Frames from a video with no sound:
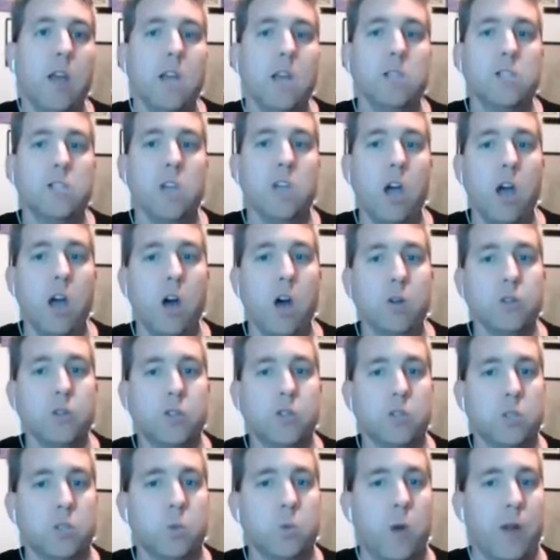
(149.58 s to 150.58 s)
So I was
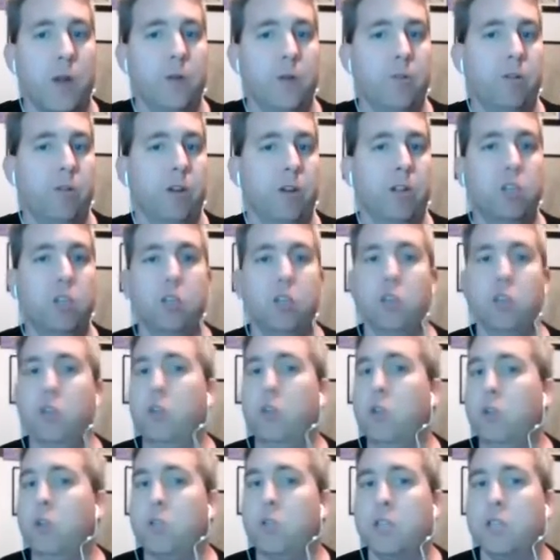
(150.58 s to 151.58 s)
just wondering, can
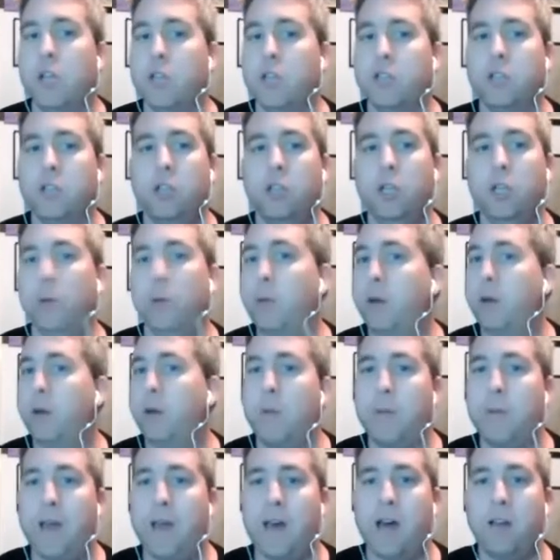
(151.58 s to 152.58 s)
you tell us a little bit
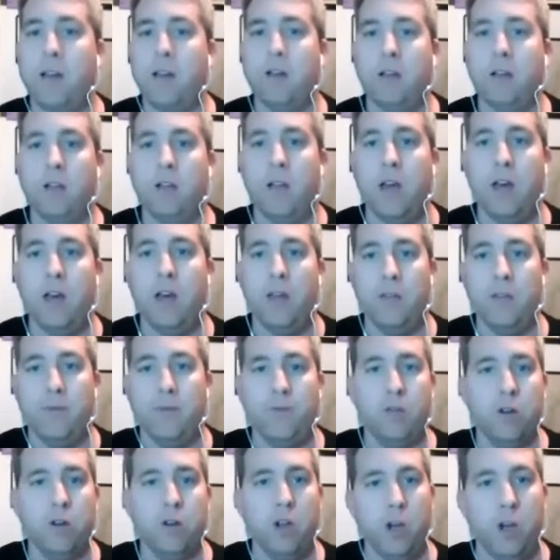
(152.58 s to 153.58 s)
about uh, the
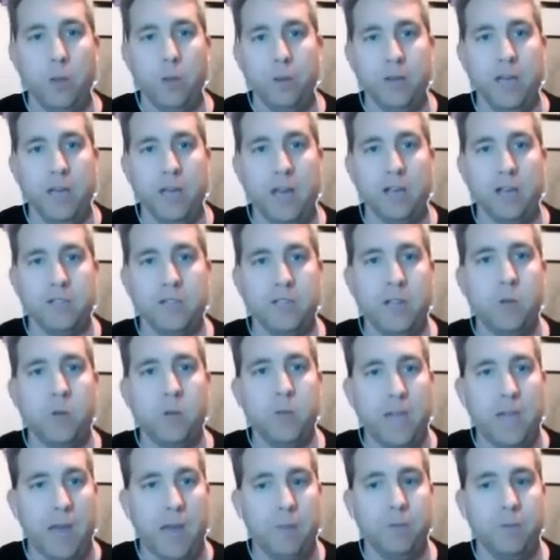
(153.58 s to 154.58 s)
Frew open house that will
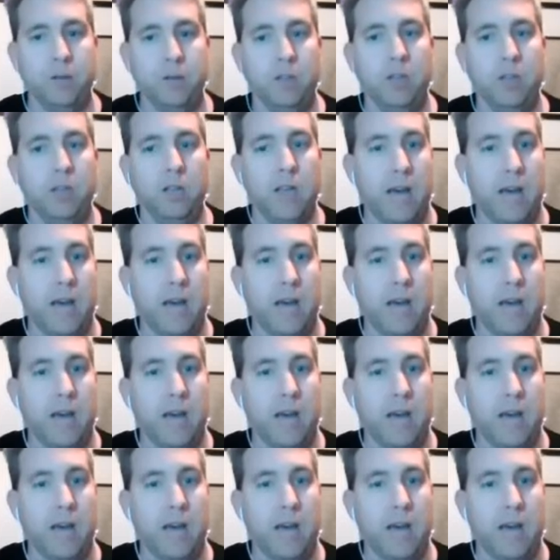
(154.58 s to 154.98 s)
be happening